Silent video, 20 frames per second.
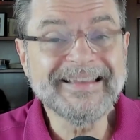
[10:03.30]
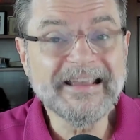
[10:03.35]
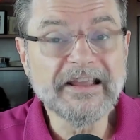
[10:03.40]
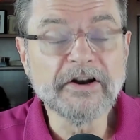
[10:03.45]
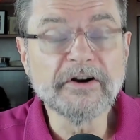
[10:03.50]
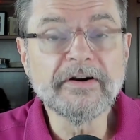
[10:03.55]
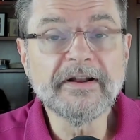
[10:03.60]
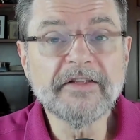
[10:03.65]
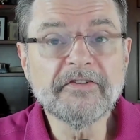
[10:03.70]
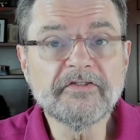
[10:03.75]

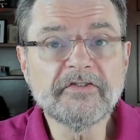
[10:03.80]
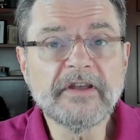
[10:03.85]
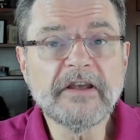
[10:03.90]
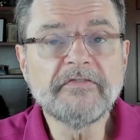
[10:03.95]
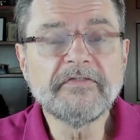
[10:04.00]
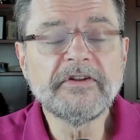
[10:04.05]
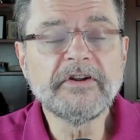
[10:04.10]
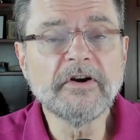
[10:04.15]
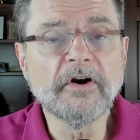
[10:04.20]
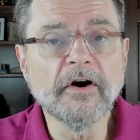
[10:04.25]
internet
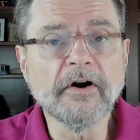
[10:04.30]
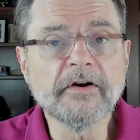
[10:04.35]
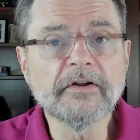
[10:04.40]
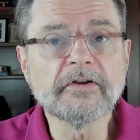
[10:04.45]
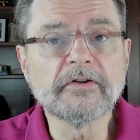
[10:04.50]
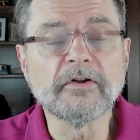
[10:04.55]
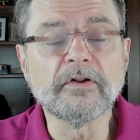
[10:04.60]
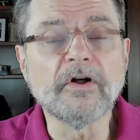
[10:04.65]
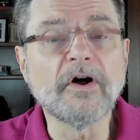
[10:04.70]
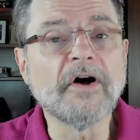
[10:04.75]
safety
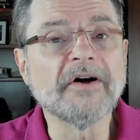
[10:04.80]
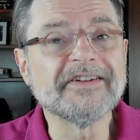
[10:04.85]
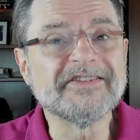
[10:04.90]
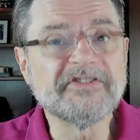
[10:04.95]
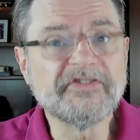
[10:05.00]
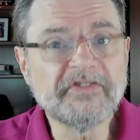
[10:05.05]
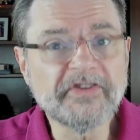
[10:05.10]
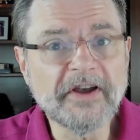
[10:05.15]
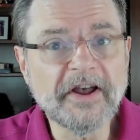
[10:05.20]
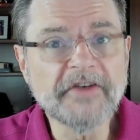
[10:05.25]
article on
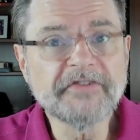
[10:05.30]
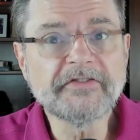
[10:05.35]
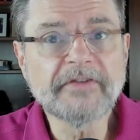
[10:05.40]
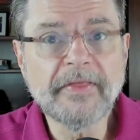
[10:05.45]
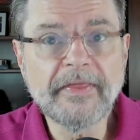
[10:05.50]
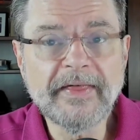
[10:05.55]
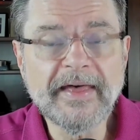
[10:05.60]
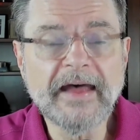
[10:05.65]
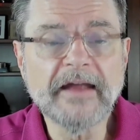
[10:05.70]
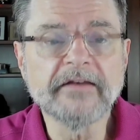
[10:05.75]
just
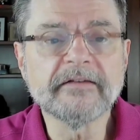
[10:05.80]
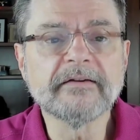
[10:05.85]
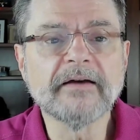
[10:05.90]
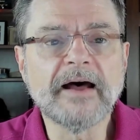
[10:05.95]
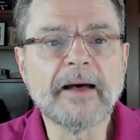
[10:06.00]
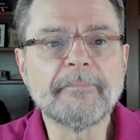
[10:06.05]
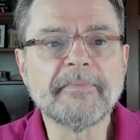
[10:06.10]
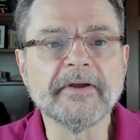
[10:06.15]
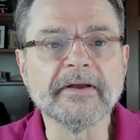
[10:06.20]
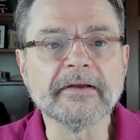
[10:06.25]
that
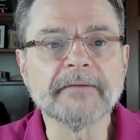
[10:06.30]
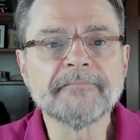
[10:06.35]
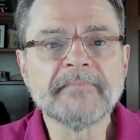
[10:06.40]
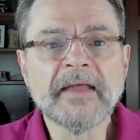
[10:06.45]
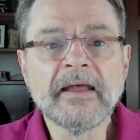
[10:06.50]
topic.